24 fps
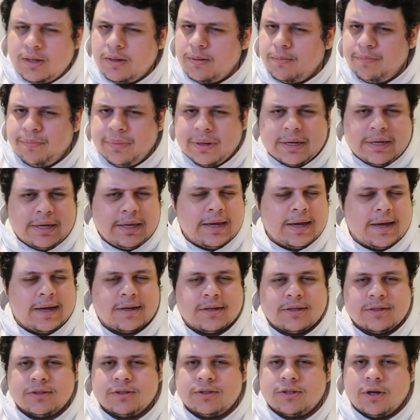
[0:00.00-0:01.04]
But yeah,
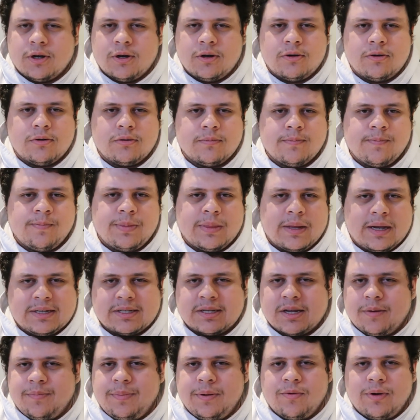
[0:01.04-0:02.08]
so it's
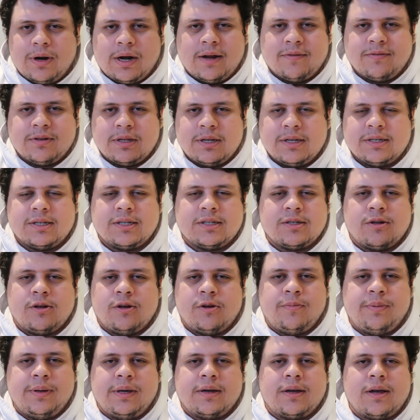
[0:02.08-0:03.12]
gonna be right after this.
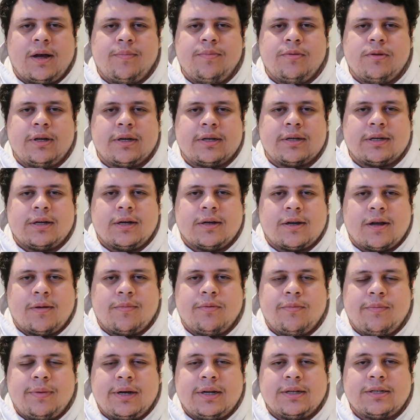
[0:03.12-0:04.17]
It'll be a
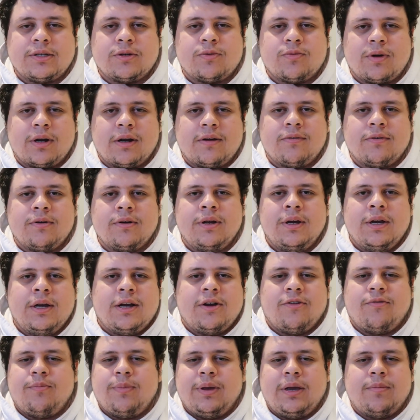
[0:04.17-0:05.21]
couple minutes or whatever
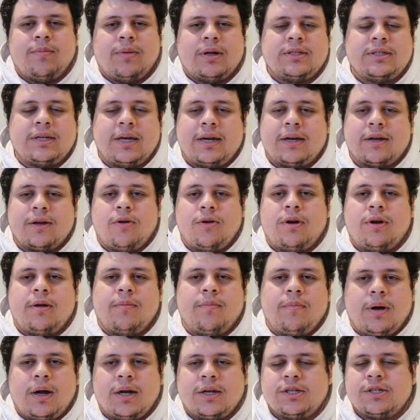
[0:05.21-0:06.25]
of me and Montana to
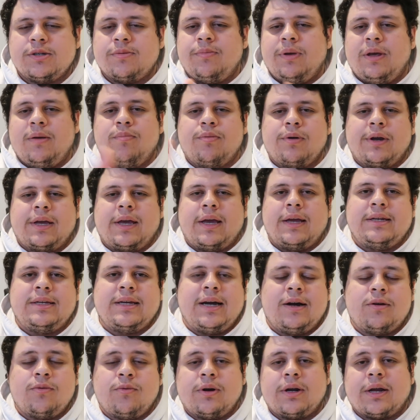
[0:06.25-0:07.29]
munch, me breaking
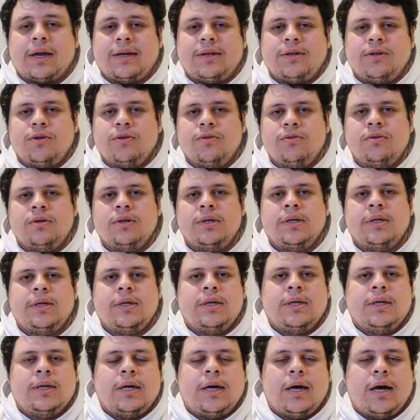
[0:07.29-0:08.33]
down what I do
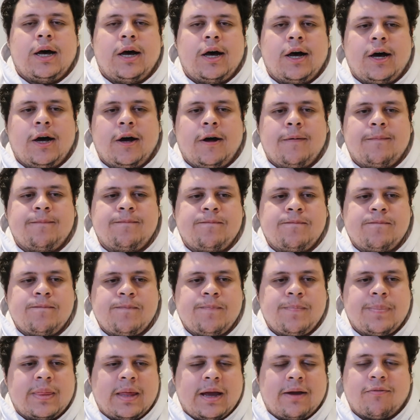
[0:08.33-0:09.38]

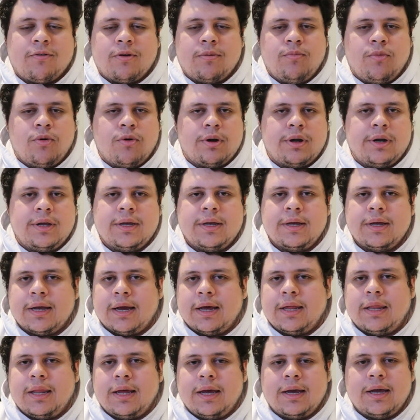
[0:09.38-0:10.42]
every morning,
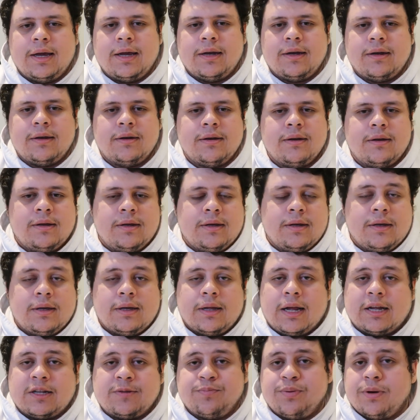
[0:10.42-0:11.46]
and then
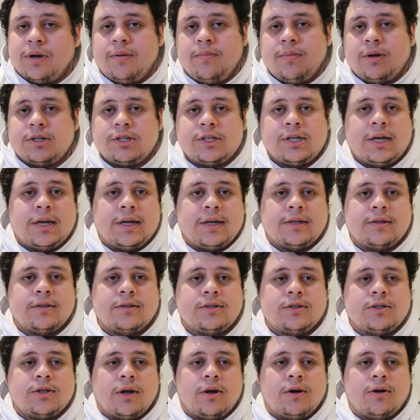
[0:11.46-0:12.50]
that's pretty much it.
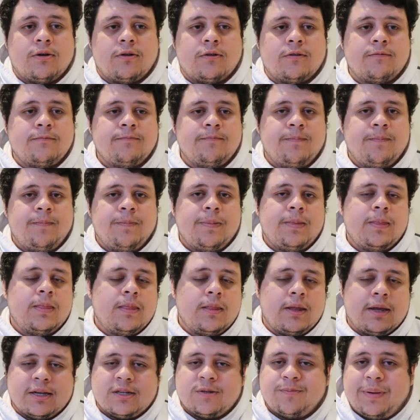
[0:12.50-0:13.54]
So
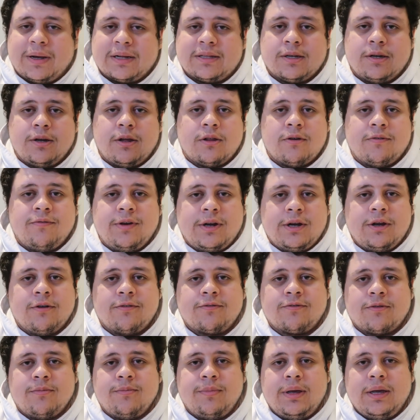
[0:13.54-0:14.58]
expect another video
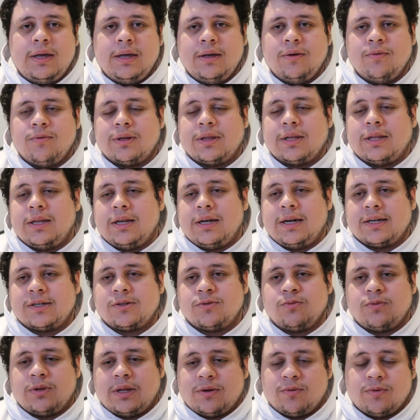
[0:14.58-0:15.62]
from me within the
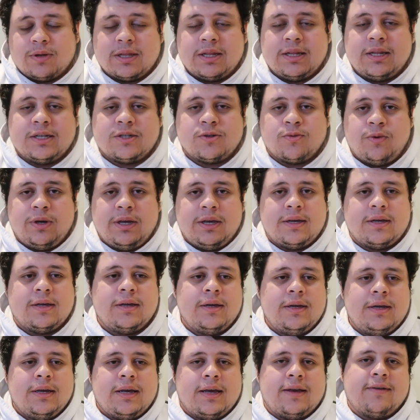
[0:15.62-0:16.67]
next, within this week.
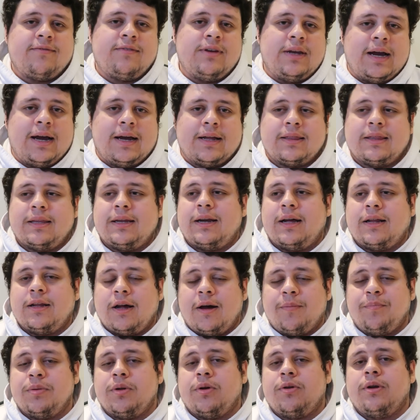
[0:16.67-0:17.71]
If not, then
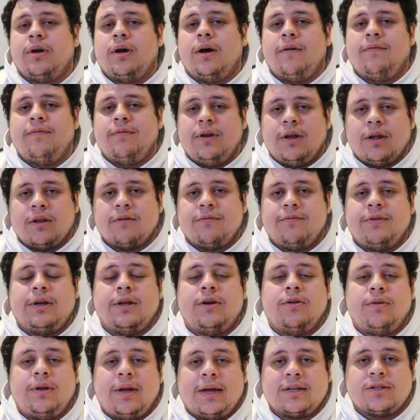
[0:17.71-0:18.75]
I'll upload another
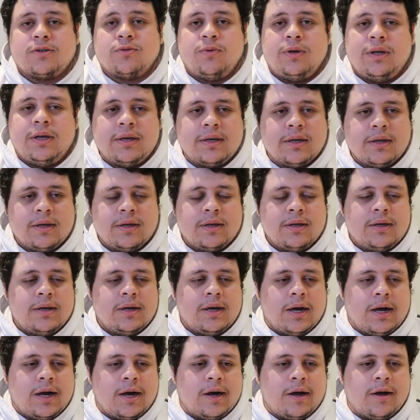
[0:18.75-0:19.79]
video next week.
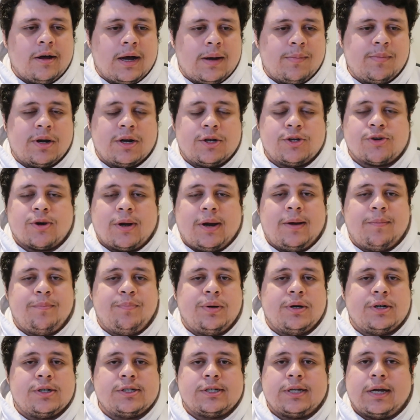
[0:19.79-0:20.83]
I'm gonna try and
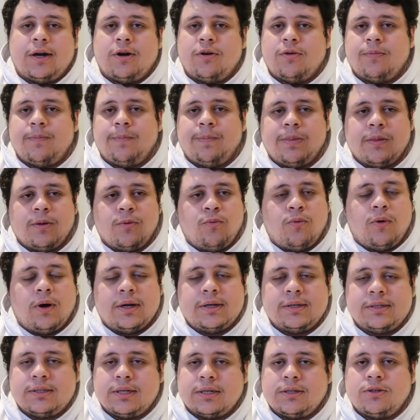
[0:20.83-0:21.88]
push out
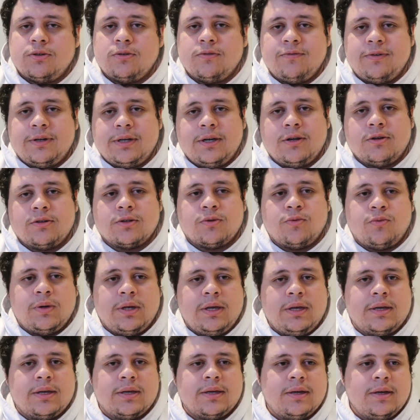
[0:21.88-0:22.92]
1 to 2 videos a
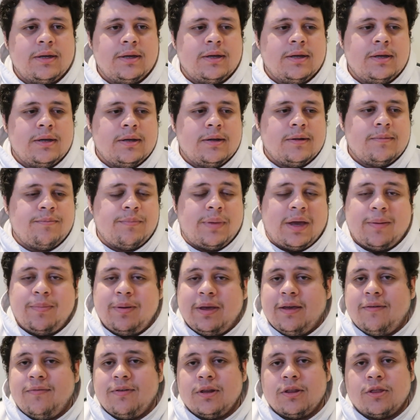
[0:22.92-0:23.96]
week,
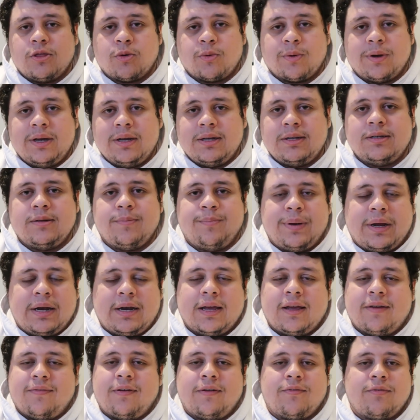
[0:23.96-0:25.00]
maybe even 3,
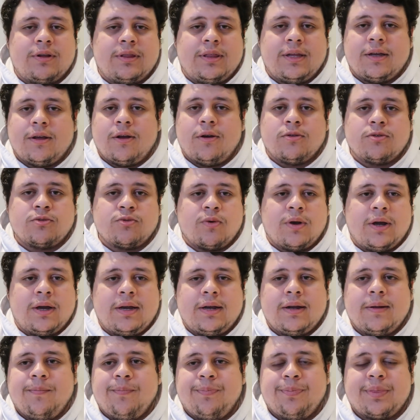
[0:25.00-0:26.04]
depending if everything goes
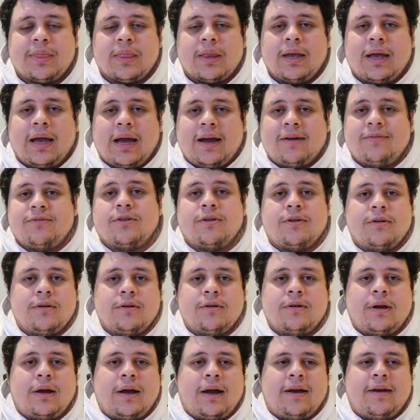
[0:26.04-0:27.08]
right.
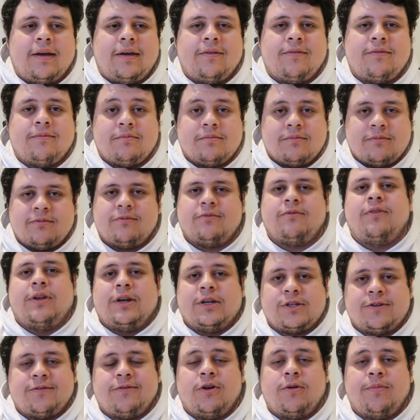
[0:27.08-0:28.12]
After I
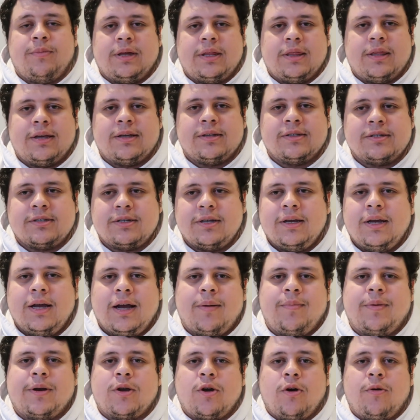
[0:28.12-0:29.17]
finish filming this,
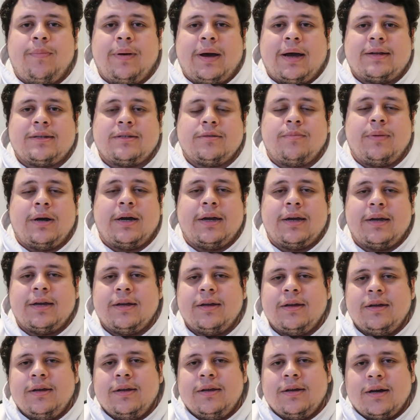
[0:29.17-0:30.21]
I'm gonna go back to
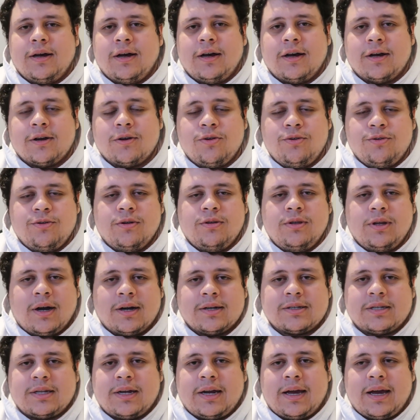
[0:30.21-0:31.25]
my Google
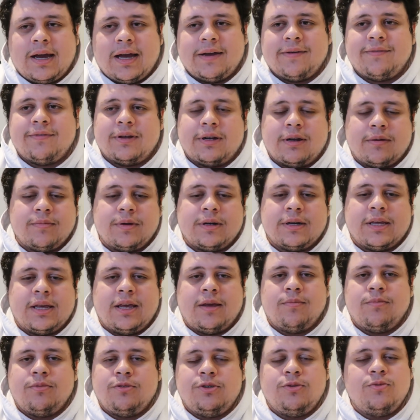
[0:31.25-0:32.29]
Docs that I have, and I'm gonna
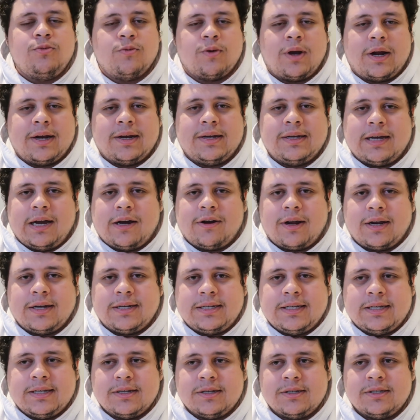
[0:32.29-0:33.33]
keep writing down
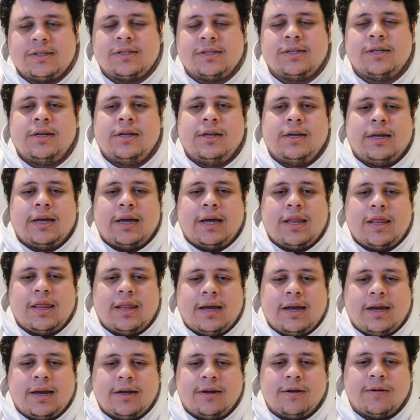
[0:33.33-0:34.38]
ideas, and
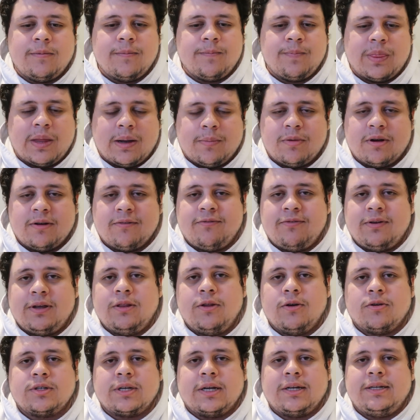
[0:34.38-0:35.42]
then I'm gonna feed
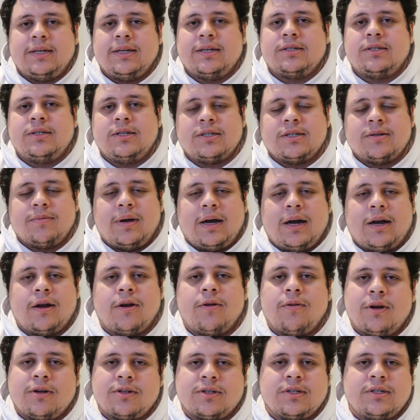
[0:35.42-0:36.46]
those ideas to some
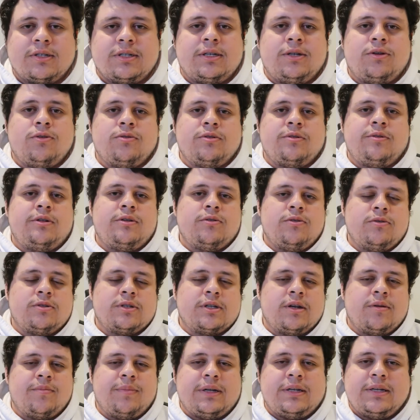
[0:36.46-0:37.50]
IRLs and see who's
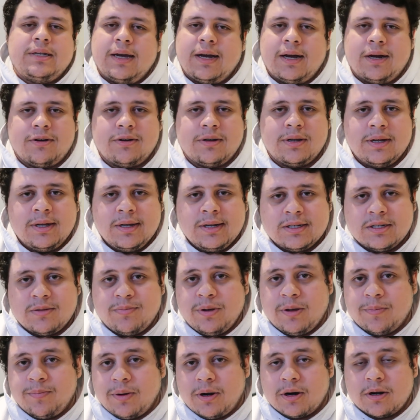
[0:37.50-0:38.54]
gonna be down to
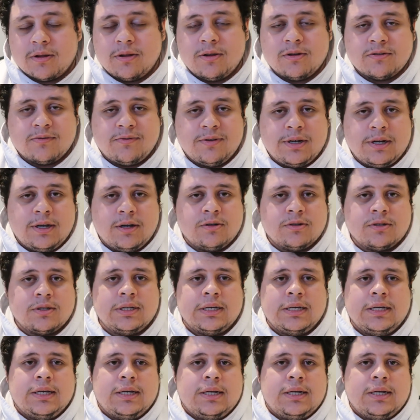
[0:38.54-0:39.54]
be a part of those videos.